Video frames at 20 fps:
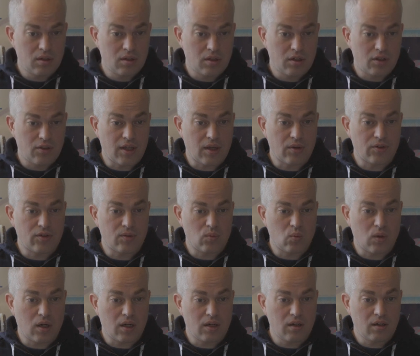
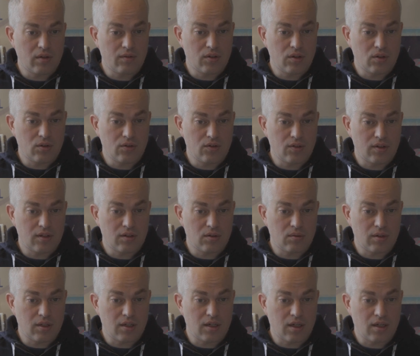1001 of those and
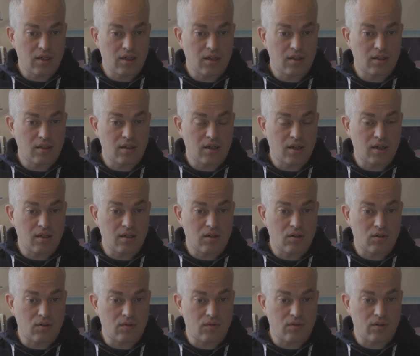only 999
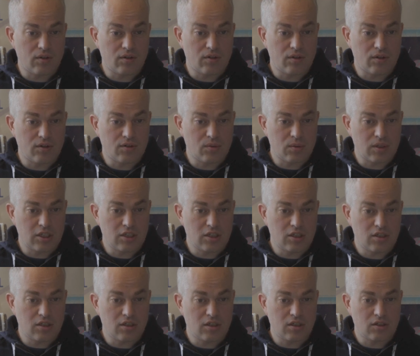of the
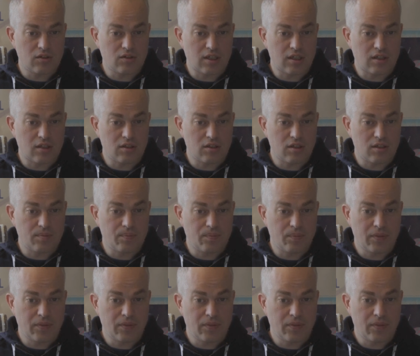switch strategy.